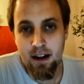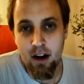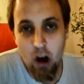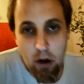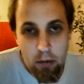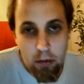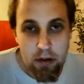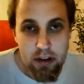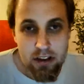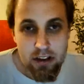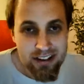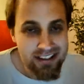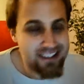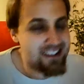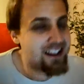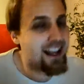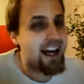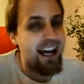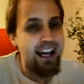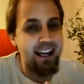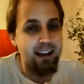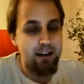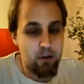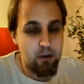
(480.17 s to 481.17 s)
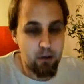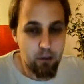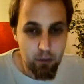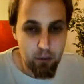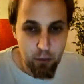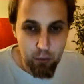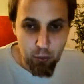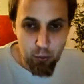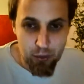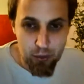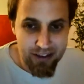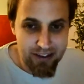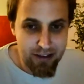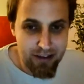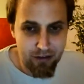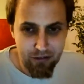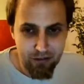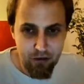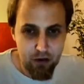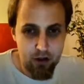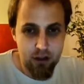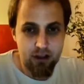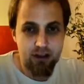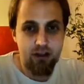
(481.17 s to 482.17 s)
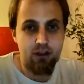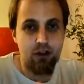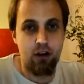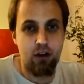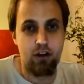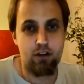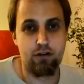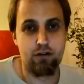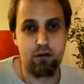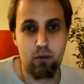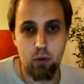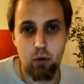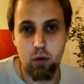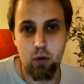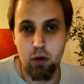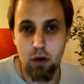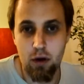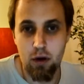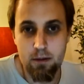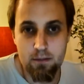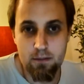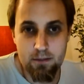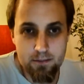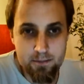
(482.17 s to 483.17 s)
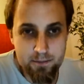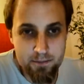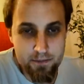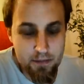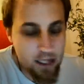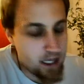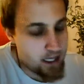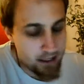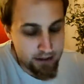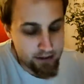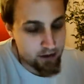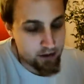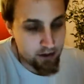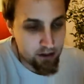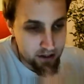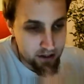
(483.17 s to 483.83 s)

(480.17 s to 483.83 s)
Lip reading: almost like with the first Gulf War, the